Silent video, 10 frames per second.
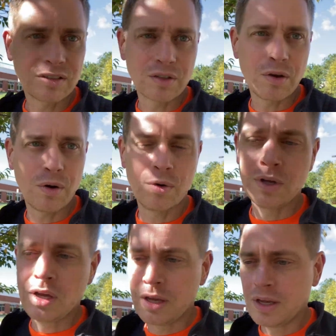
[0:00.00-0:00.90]
So
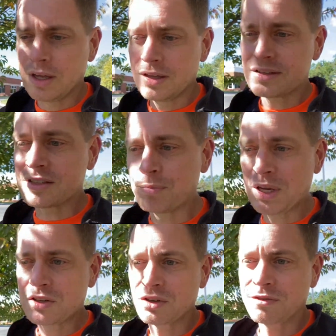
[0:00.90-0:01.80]
this is a
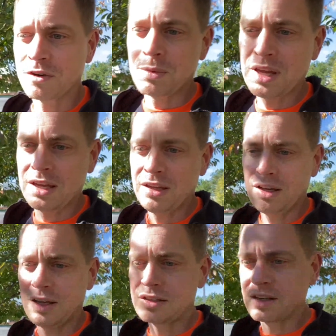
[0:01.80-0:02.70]
big trip for me.
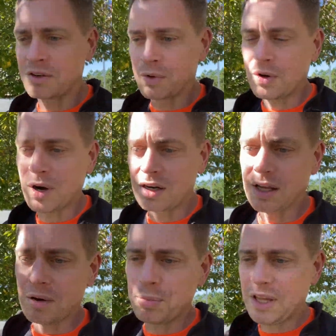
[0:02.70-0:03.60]
It's going to require a
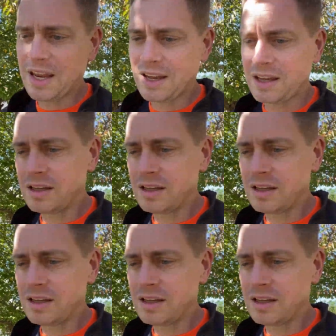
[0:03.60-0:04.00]
lot of planning,